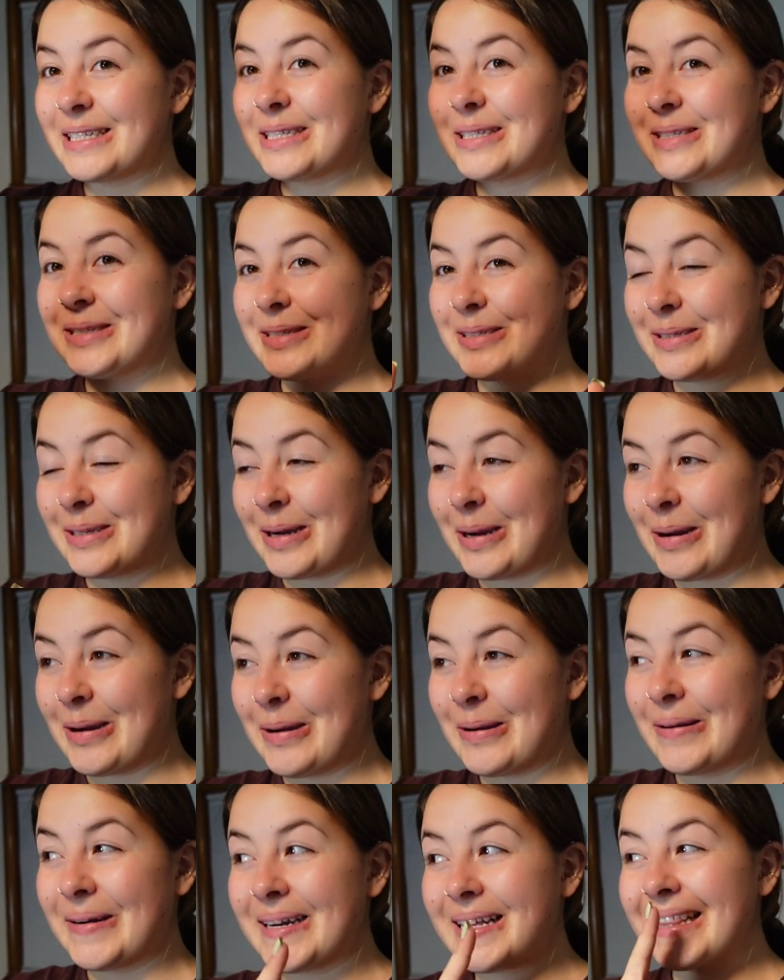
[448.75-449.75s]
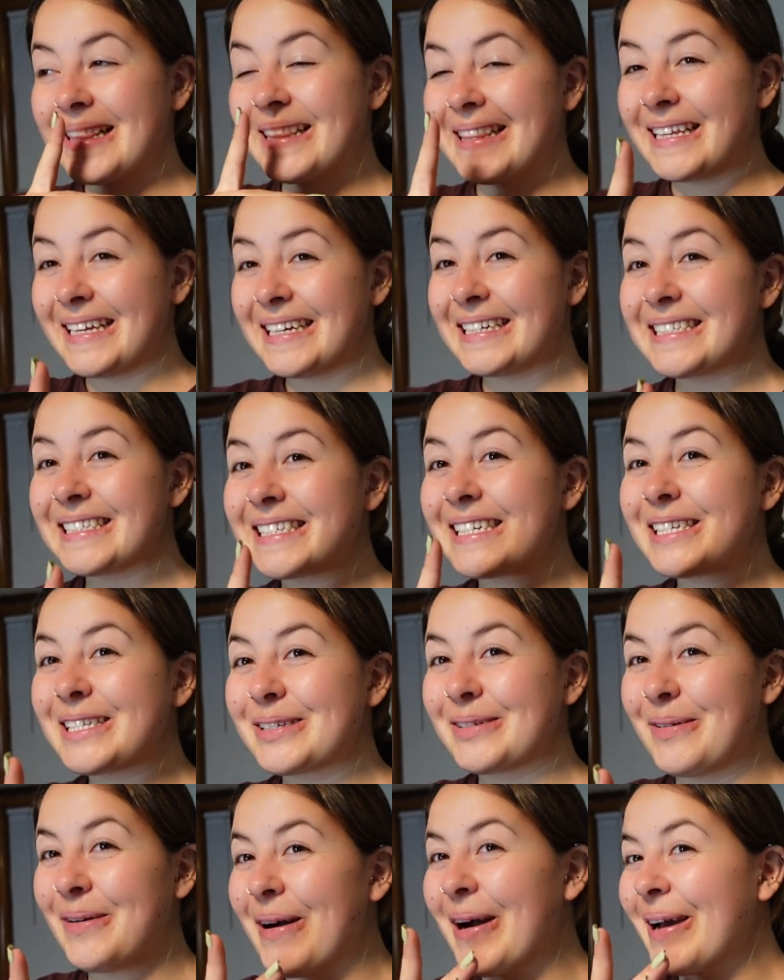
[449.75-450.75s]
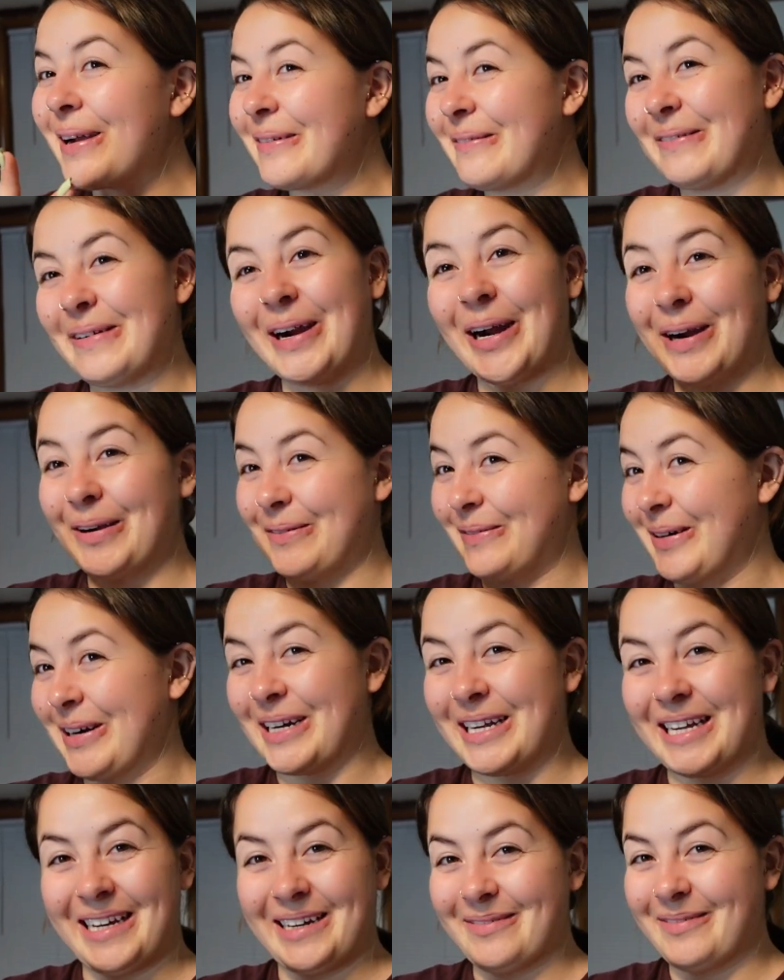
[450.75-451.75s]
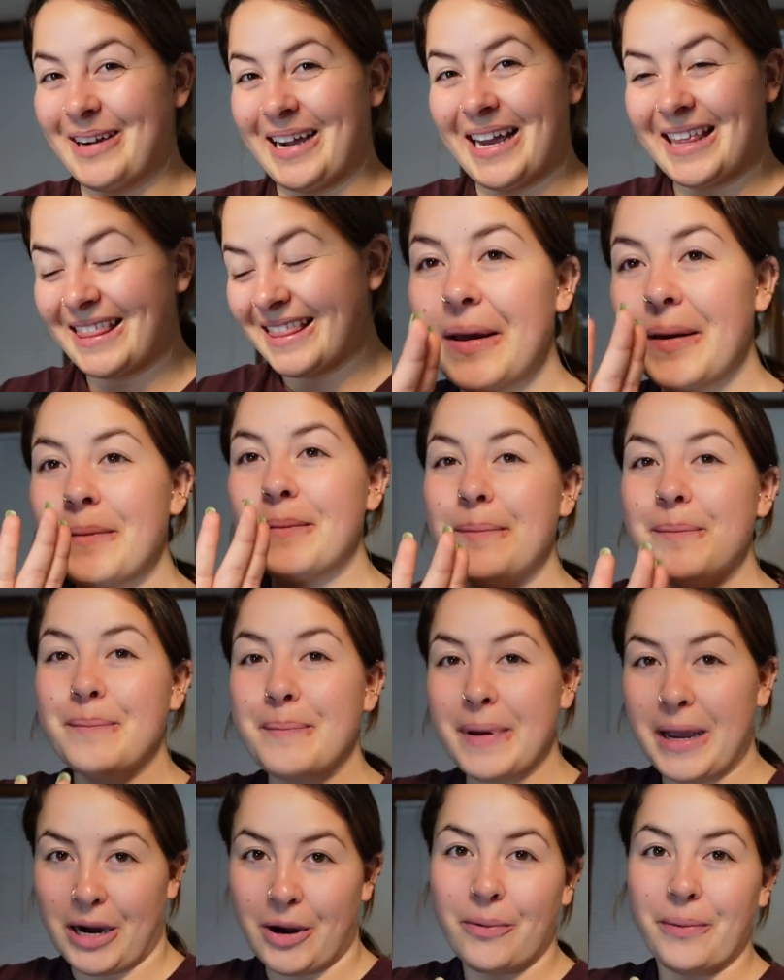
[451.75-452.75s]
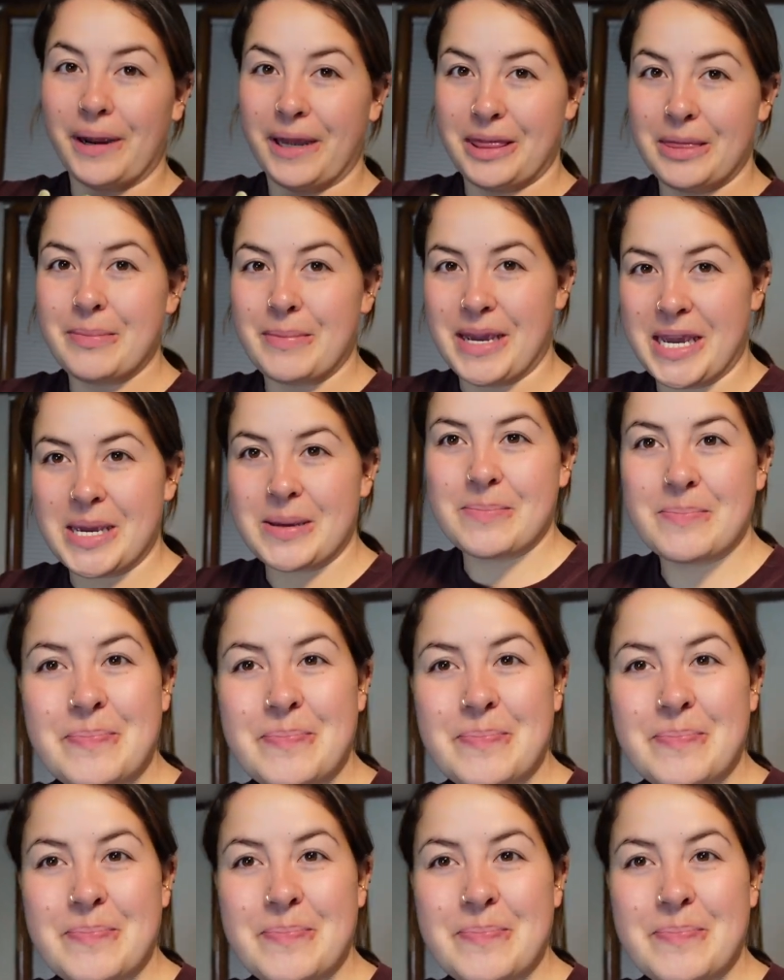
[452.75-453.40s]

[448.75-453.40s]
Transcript: so this is what we're working with. Bear with me.